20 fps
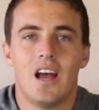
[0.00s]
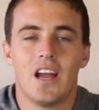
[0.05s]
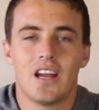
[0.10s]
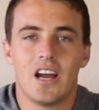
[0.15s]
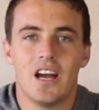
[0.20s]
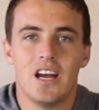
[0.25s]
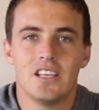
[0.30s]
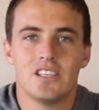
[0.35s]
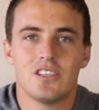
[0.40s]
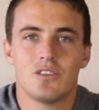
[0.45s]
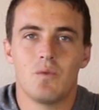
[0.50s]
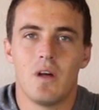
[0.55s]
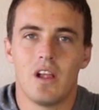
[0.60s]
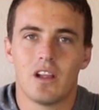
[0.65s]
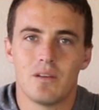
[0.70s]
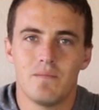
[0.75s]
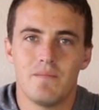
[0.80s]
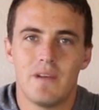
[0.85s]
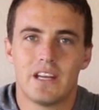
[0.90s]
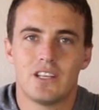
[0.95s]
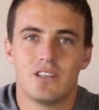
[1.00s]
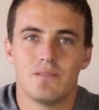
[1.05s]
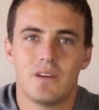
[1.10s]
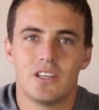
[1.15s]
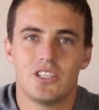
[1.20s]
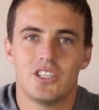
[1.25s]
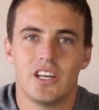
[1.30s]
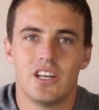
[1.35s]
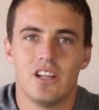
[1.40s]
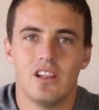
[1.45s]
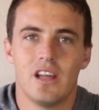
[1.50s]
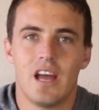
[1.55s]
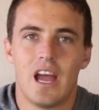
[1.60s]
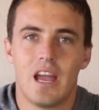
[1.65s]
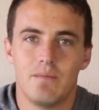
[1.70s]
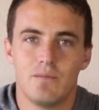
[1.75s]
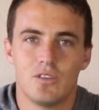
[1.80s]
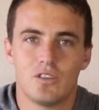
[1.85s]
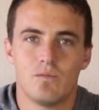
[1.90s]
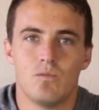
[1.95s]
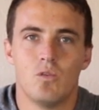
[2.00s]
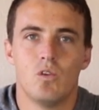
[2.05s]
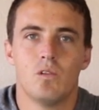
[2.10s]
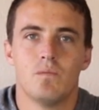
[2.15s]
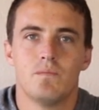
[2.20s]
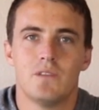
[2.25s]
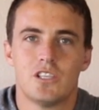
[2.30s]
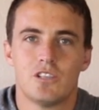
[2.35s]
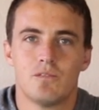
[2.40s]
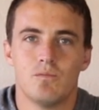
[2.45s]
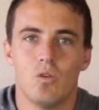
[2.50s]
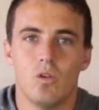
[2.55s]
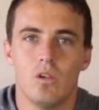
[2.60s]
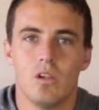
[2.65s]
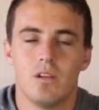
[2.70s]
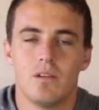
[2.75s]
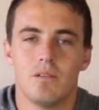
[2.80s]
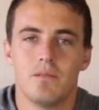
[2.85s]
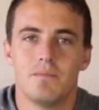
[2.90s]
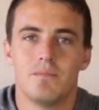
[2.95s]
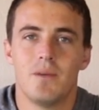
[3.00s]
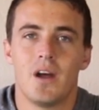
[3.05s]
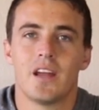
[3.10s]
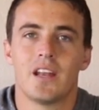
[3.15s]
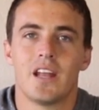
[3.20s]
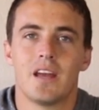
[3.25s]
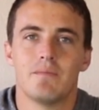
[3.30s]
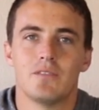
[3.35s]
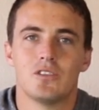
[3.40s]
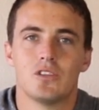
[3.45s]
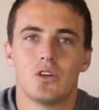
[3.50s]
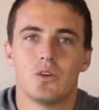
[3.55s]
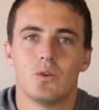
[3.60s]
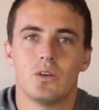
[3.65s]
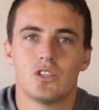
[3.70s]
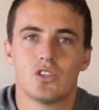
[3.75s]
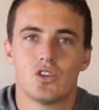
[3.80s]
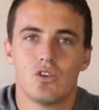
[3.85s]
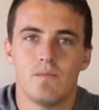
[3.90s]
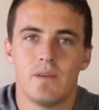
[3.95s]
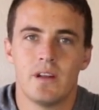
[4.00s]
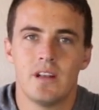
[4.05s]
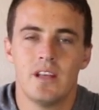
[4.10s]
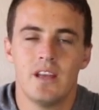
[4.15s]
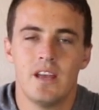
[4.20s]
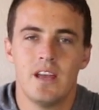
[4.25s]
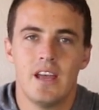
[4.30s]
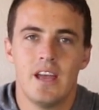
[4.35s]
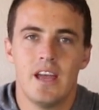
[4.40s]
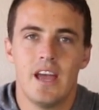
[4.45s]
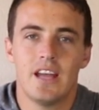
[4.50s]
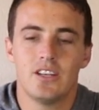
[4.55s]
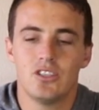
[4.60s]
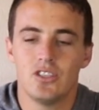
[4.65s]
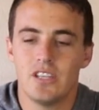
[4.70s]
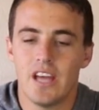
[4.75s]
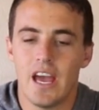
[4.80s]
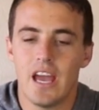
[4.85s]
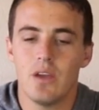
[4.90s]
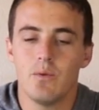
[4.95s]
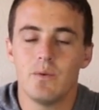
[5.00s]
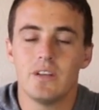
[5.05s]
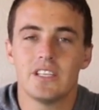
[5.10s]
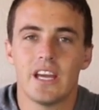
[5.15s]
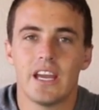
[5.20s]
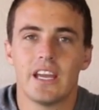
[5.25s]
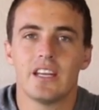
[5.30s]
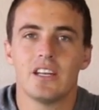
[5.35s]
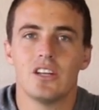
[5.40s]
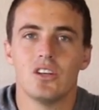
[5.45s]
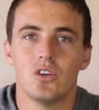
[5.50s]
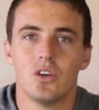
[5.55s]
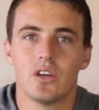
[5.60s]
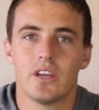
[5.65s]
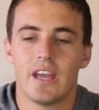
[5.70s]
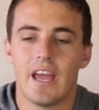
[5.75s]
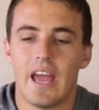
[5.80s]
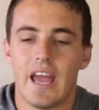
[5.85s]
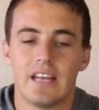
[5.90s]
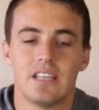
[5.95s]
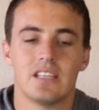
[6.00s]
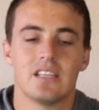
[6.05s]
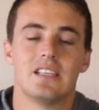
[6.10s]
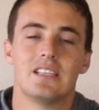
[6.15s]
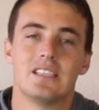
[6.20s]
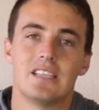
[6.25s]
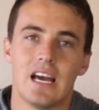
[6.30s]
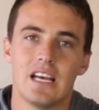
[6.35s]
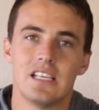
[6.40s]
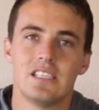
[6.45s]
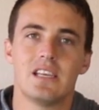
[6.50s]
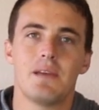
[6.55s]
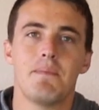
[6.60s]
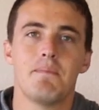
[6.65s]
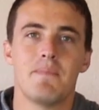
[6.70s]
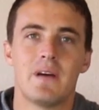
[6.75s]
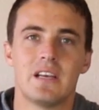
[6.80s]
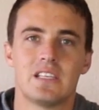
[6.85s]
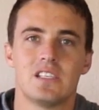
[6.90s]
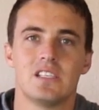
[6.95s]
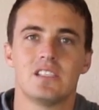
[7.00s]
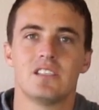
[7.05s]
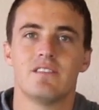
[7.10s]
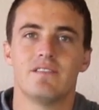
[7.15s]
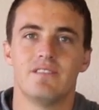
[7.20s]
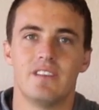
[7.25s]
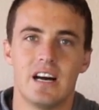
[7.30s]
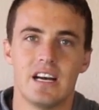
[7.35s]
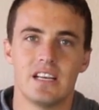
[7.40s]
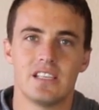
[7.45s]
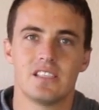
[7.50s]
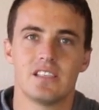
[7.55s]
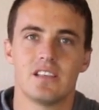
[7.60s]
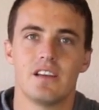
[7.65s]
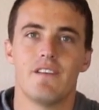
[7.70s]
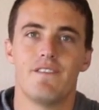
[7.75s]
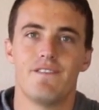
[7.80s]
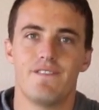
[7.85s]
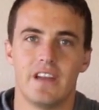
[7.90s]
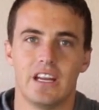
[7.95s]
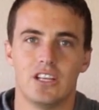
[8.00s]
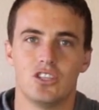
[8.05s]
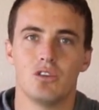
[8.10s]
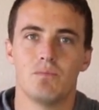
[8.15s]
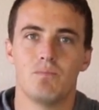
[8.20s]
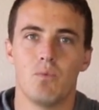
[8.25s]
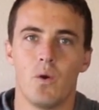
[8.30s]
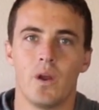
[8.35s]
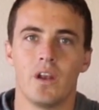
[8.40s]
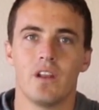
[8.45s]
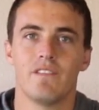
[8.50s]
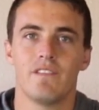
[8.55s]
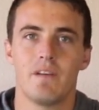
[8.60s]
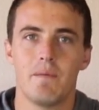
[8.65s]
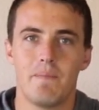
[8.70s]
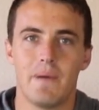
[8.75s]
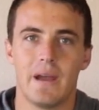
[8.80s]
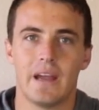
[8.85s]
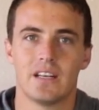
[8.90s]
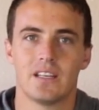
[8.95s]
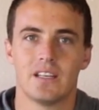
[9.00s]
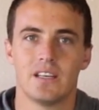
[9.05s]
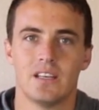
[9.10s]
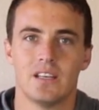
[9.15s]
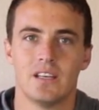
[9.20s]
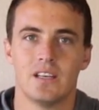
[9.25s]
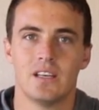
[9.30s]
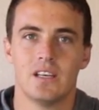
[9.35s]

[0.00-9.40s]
Hi guys and welcome back to my channel Aim Small Miss Small. My name is Ruan Skuman and today we're taking a look at does a muzzle device affect your point of impact?